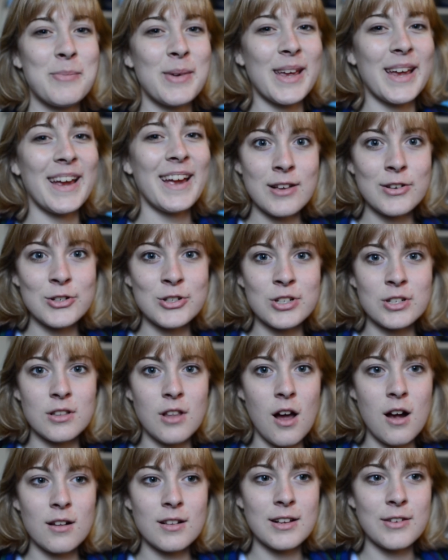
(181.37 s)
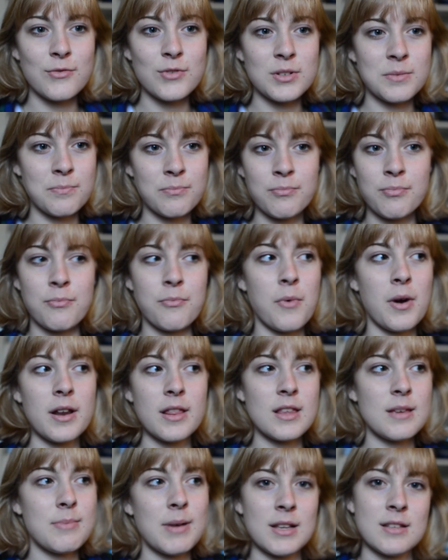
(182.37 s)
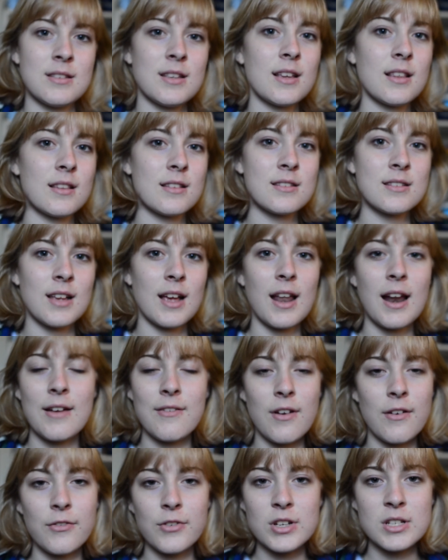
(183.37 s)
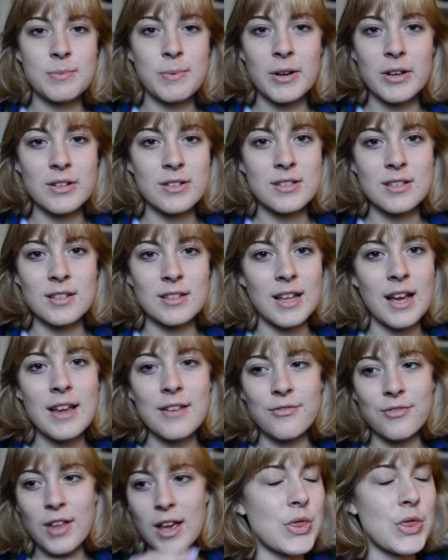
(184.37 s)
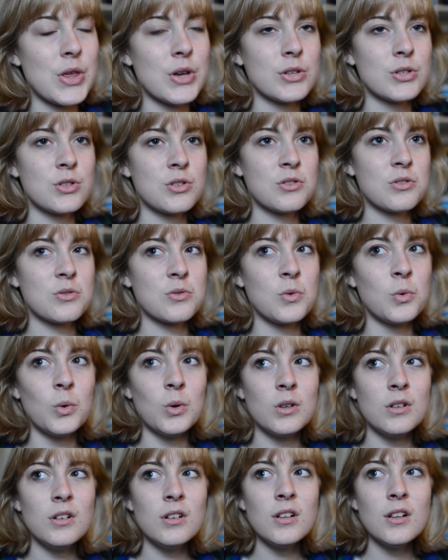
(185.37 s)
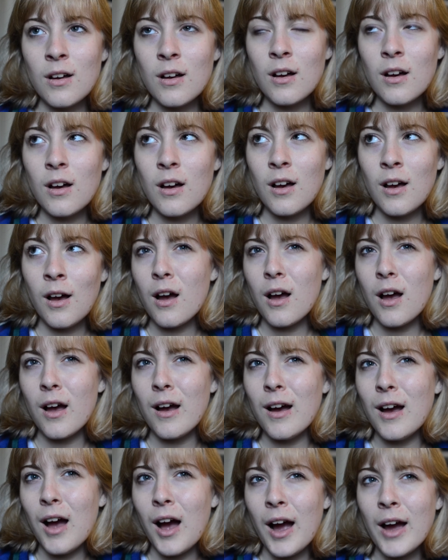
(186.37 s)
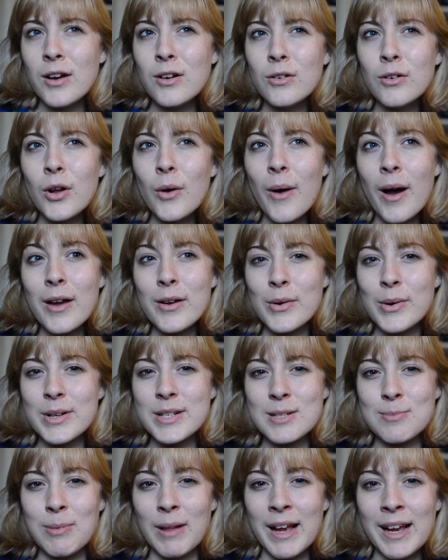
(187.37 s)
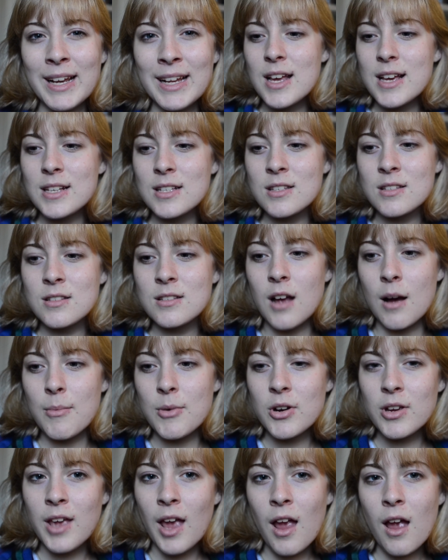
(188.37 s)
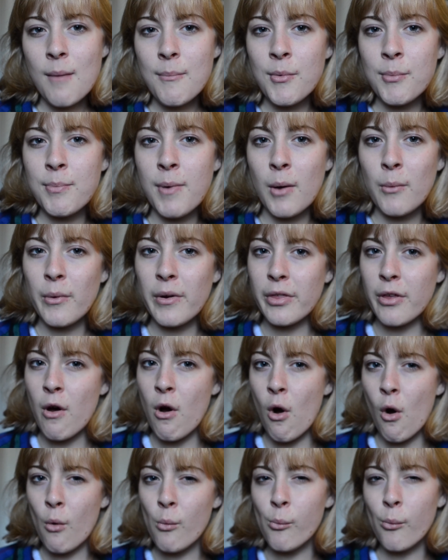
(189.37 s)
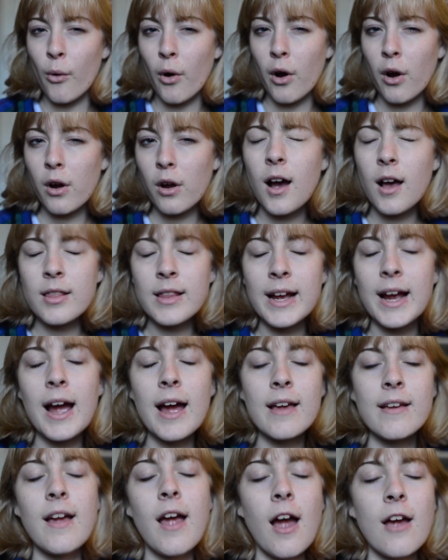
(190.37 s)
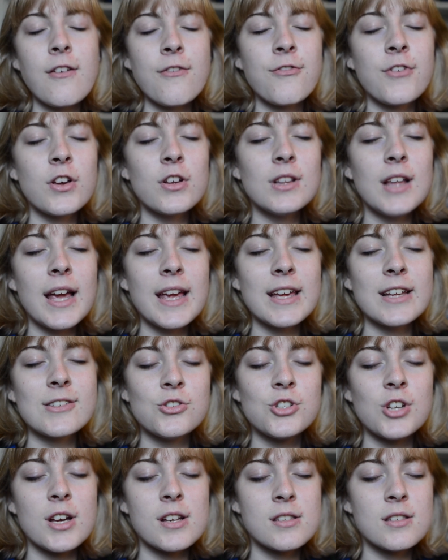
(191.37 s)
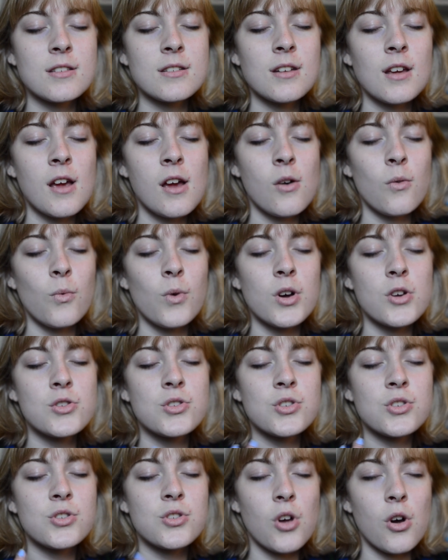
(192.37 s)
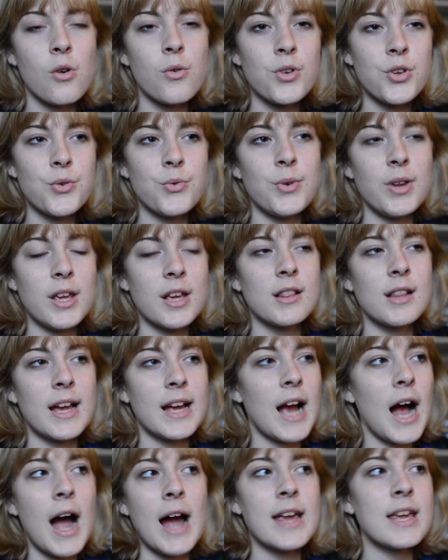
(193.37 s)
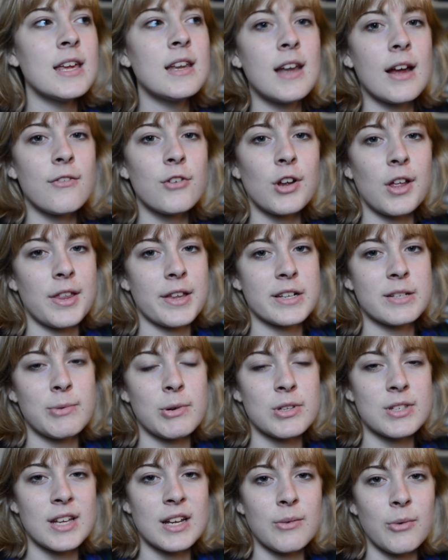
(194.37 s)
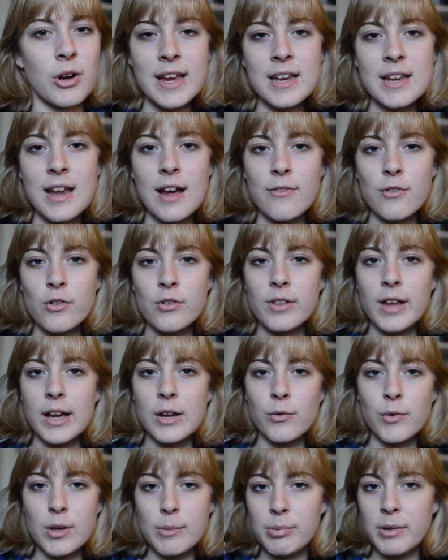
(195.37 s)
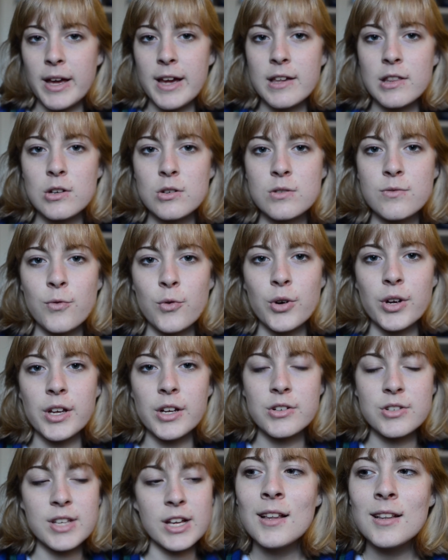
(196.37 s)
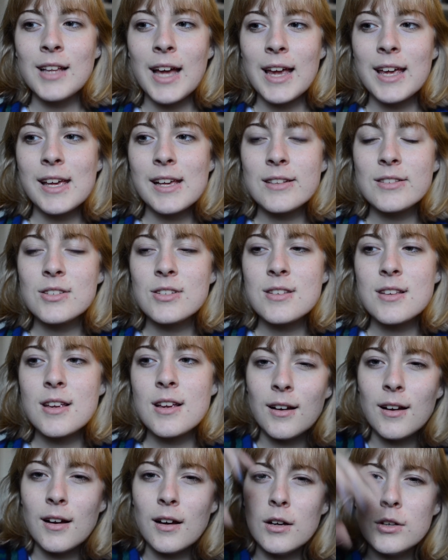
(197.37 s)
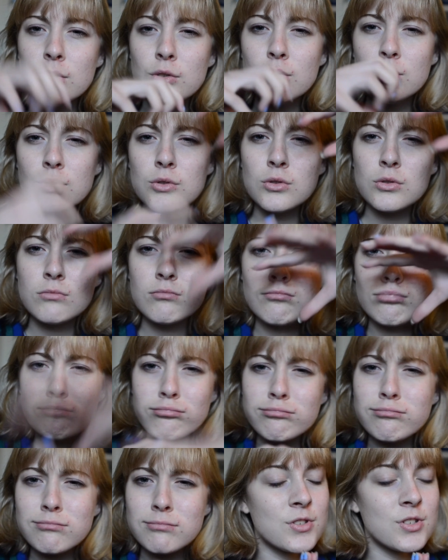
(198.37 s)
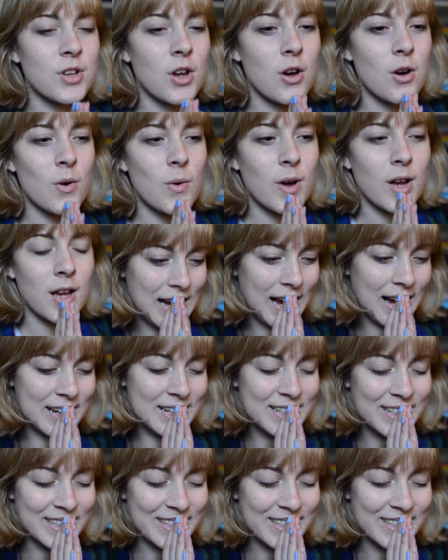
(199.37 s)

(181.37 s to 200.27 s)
be. English at Longleaf was one of the best things that I've ever experienced in life. Like, the school, I don't know how to explain it. Like summer camp, but with homework. Like, I feel like it just was so unique. Like, I can never get that experience anywhere else. I can never, like, replay those 4 years. Like it's, so, and